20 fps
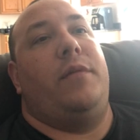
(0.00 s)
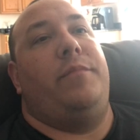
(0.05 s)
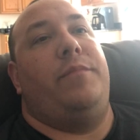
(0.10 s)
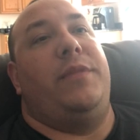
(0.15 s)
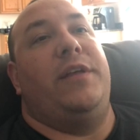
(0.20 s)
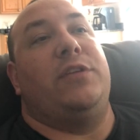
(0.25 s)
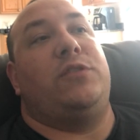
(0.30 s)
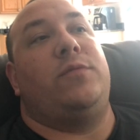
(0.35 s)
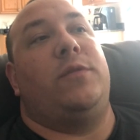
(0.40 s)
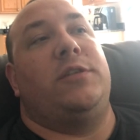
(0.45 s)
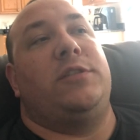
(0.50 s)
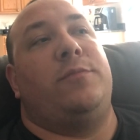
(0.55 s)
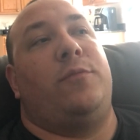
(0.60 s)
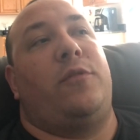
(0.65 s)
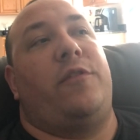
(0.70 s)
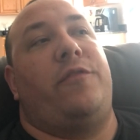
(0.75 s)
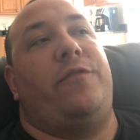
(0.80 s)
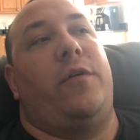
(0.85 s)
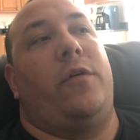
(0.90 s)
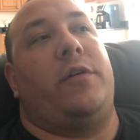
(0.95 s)
this one's
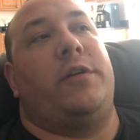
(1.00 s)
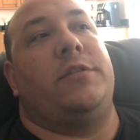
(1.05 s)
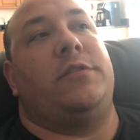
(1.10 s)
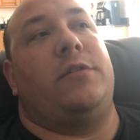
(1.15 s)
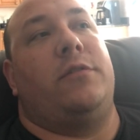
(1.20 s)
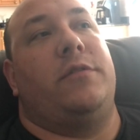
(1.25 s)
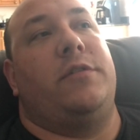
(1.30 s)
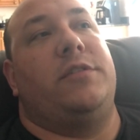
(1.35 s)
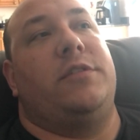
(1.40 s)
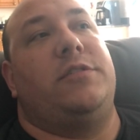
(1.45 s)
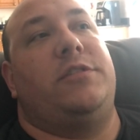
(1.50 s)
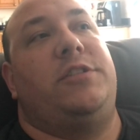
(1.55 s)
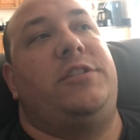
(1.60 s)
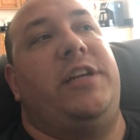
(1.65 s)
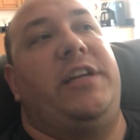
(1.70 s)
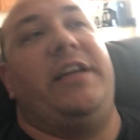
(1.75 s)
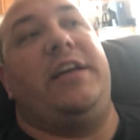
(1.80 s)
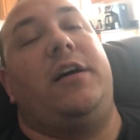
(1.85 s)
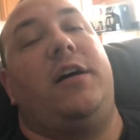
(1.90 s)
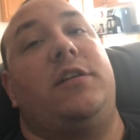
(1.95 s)
more focused on
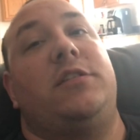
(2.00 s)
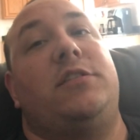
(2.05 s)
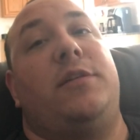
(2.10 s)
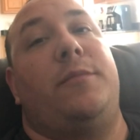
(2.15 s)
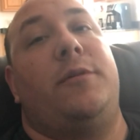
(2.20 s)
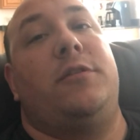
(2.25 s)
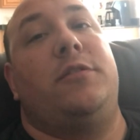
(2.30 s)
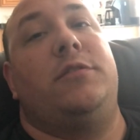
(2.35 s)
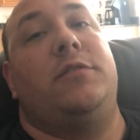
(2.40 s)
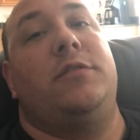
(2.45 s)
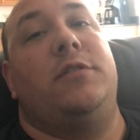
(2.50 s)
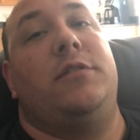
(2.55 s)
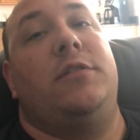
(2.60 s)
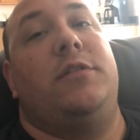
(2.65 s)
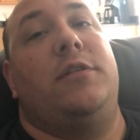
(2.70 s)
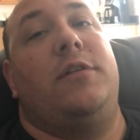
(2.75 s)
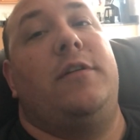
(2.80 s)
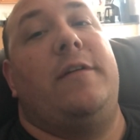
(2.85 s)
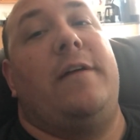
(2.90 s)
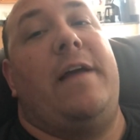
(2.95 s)
shitty customers,
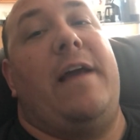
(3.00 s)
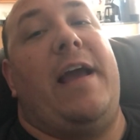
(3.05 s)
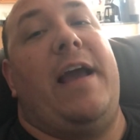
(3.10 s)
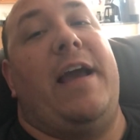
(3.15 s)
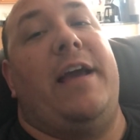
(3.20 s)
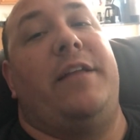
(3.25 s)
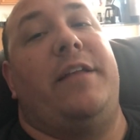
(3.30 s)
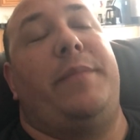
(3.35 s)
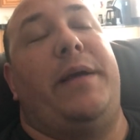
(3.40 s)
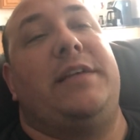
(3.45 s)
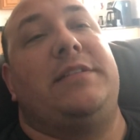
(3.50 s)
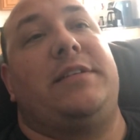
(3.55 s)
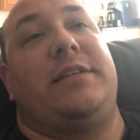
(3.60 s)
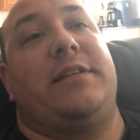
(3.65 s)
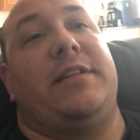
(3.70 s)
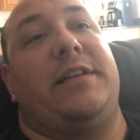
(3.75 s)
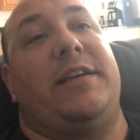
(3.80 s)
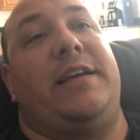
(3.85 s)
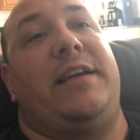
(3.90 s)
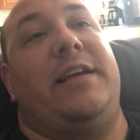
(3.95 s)
and
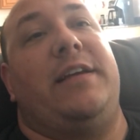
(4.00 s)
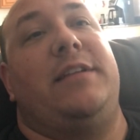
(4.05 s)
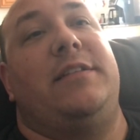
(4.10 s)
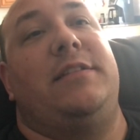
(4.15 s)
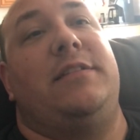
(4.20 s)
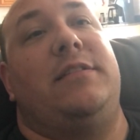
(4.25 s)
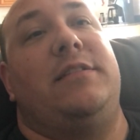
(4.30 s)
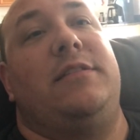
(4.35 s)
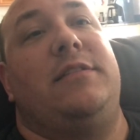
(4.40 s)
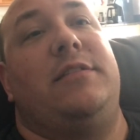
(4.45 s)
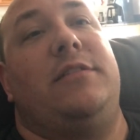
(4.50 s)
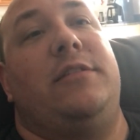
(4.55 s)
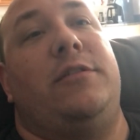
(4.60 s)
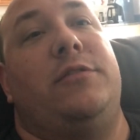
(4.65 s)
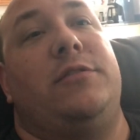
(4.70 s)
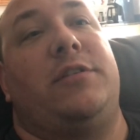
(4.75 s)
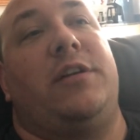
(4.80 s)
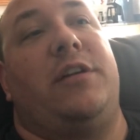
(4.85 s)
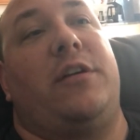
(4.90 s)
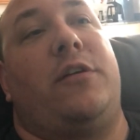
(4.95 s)
basically the kid
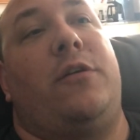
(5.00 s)
who's gonna